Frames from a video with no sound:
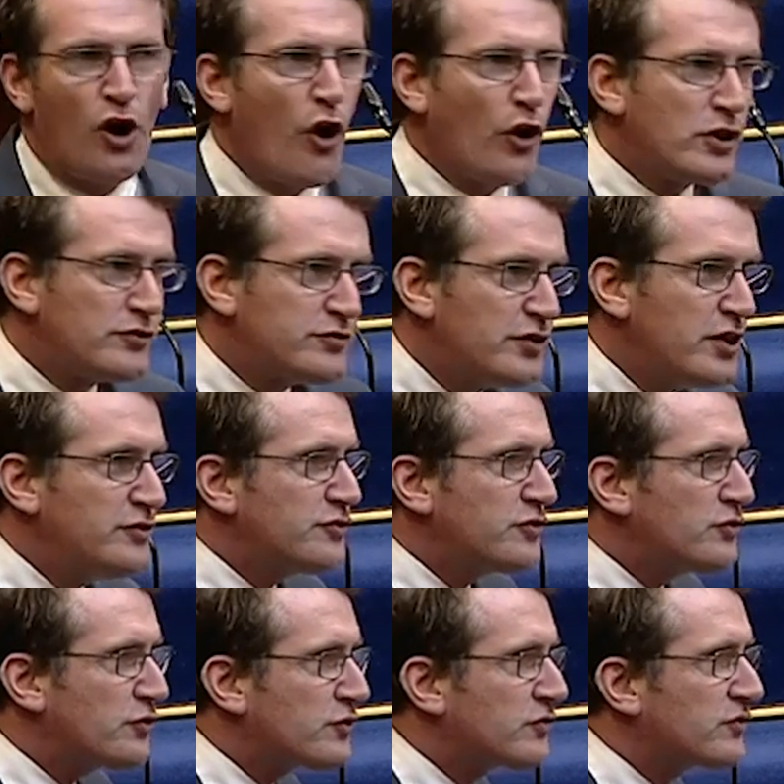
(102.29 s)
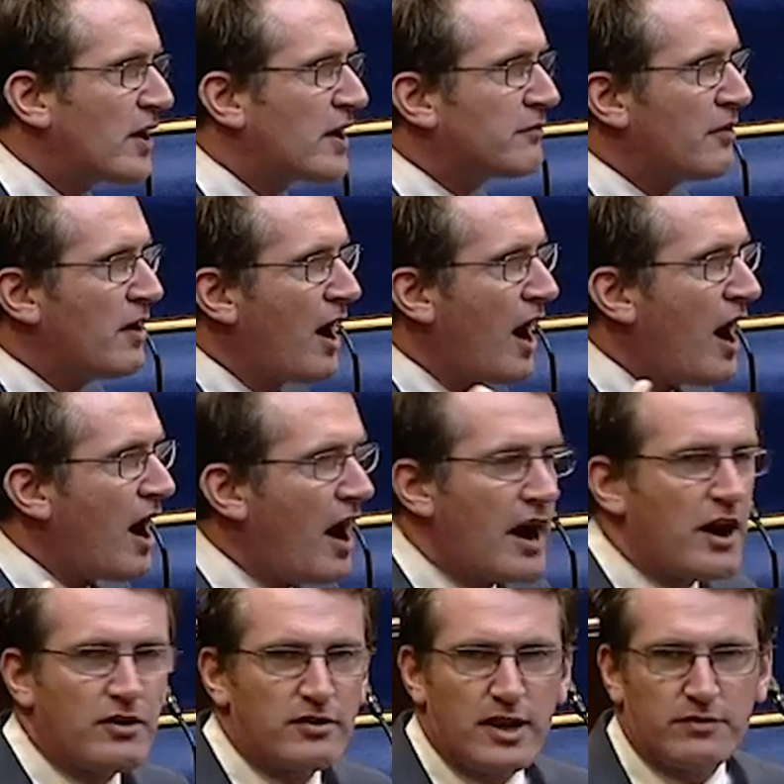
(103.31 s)
or you teach yourself a
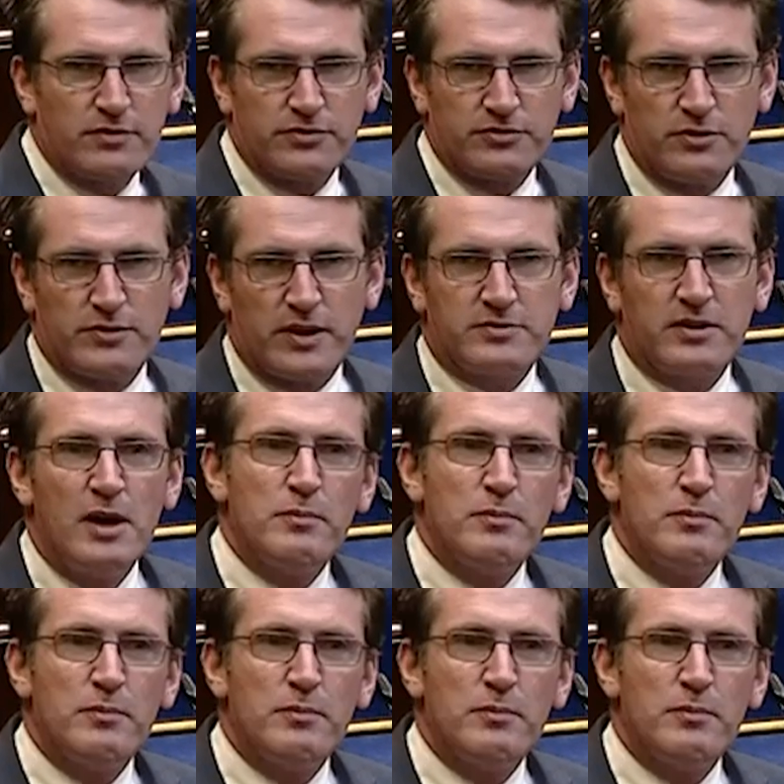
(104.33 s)
higher level subject